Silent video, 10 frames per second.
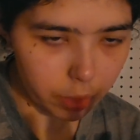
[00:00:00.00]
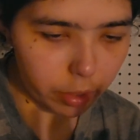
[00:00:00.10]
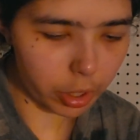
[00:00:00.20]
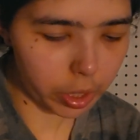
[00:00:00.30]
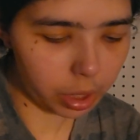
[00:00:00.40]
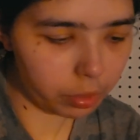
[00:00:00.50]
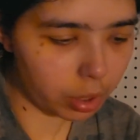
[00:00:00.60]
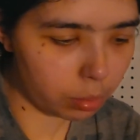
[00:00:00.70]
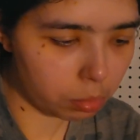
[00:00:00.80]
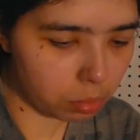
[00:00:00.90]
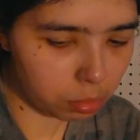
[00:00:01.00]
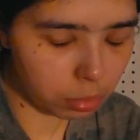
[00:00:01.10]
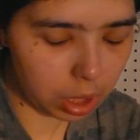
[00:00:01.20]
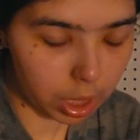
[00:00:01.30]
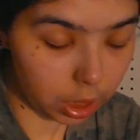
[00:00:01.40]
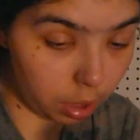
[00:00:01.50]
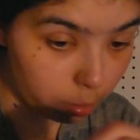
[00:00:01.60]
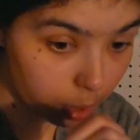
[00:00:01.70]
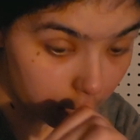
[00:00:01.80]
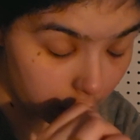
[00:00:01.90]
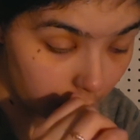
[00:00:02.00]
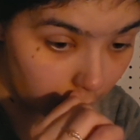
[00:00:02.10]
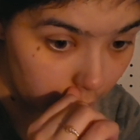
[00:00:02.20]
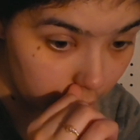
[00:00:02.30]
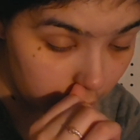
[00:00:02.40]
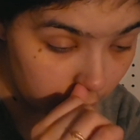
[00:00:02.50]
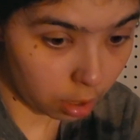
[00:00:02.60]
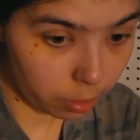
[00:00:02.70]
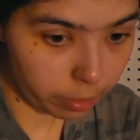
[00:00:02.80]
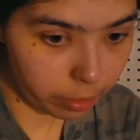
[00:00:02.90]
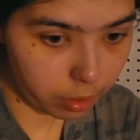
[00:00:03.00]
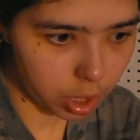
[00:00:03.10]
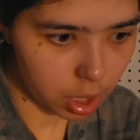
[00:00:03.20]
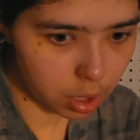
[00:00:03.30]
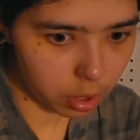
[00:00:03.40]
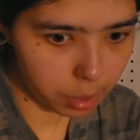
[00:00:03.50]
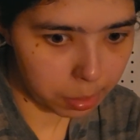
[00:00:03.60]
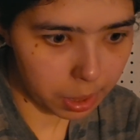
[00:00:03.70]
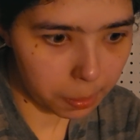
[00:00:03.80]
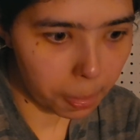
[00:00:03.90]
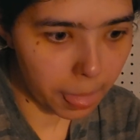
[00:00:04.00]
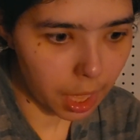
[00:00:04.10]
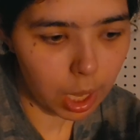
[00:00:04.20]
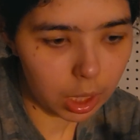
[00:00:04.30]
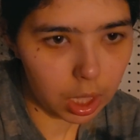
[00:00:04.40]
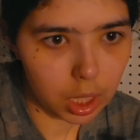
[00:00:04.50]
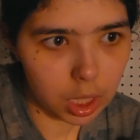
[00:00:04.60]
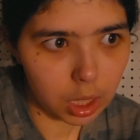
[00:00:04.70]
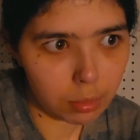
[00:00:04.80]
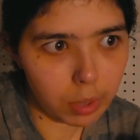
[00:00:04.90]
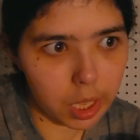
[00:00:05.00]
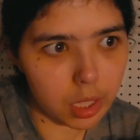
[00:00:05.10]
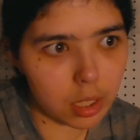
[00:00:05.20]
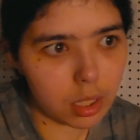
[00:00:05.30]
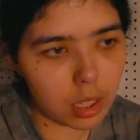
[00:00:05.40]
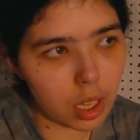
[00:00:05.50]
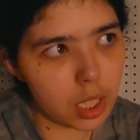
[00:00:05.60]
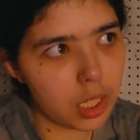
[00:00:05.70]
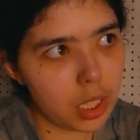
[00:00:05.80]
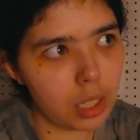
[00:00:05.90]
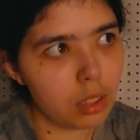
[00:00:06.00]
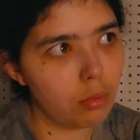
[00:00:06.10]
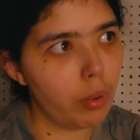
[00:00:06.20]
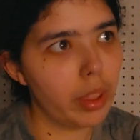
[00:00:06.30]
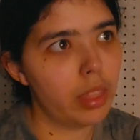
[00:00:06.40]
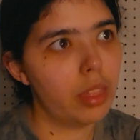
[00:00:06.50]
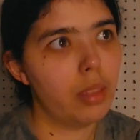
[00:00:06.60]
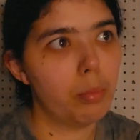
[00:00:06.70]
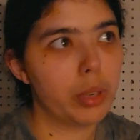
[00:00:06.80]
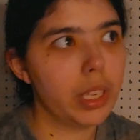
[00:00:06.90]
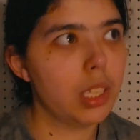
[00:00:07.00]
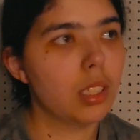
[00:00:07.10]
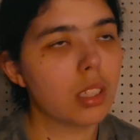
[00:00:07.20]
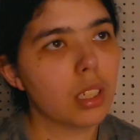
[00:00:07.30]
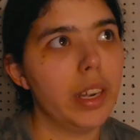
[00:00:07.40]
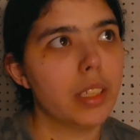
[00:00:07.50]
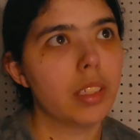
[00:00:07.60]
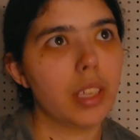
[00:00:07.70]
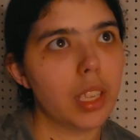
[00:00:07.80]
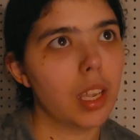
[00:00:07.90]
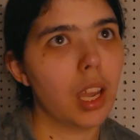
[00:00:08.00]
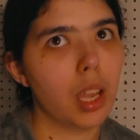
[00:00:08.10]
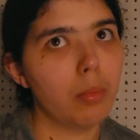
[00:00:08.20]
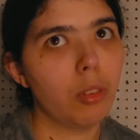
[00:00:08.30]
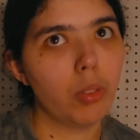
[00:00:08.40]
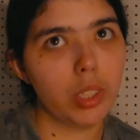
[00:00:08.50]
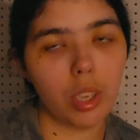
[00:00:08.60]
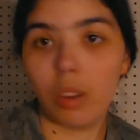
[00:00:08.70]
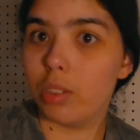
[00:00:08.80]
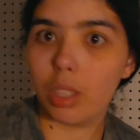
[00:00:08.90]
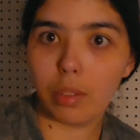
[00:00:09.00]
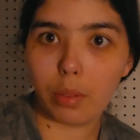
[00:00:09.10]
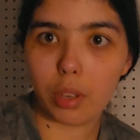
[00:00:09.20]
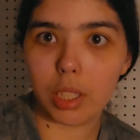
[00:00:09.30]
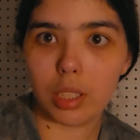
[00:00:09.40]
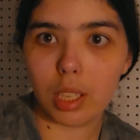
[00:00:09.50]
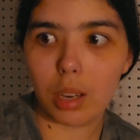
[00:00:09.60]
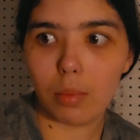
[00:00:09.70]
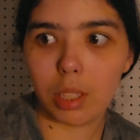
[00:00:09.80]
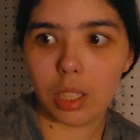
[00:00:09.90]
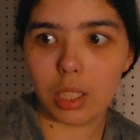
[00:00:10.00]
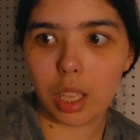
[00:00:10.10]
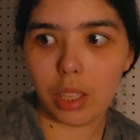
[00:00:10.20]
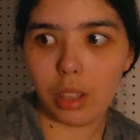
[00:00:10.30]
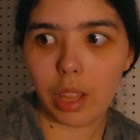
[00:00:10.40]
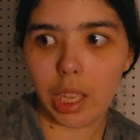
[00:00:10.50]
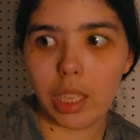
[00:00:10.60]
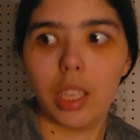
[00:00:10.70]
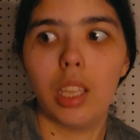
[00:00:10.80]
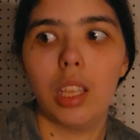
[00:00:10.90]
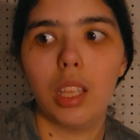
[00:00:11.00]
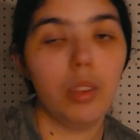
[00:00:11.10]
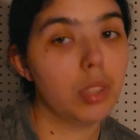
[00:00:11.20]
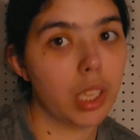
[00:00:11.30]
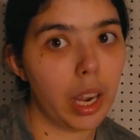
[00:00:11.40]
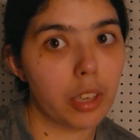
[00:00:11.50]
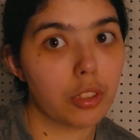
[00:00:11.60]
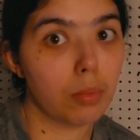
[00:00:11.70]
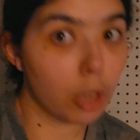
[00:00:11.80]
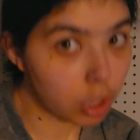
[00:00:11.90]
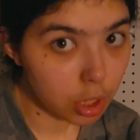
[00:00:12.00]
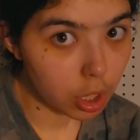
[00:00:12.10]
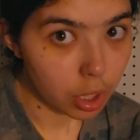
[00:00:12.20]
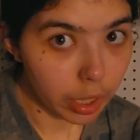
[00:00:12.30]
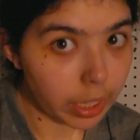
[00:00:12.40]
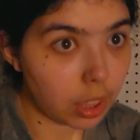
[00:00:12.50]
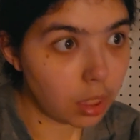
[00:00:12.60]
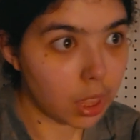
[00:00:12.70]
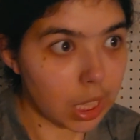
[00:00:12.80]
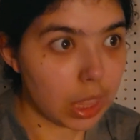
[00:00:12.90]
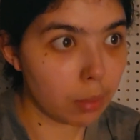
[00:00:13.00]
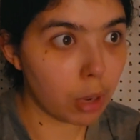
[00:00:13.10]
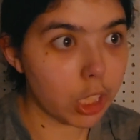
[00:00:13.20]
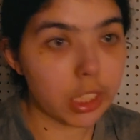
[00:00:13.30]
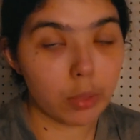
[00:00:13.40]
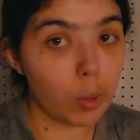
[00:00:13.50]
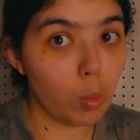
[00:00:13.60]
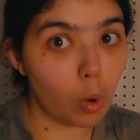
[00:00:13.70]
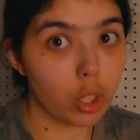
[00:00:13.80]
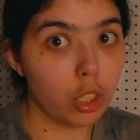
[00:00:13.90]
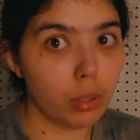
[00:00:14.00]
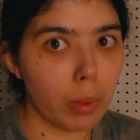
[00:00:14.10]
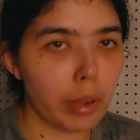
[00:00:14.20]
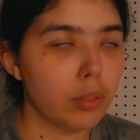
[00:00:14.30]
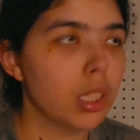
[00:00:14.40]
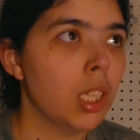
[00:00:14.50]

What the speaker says: inferring from my limited knowledge of Jewish history. But Malka makes a deal with the priest and is like, I'm going to go into the forest and I'm going to tell you that it was an actual monster, like the monster we warned you about.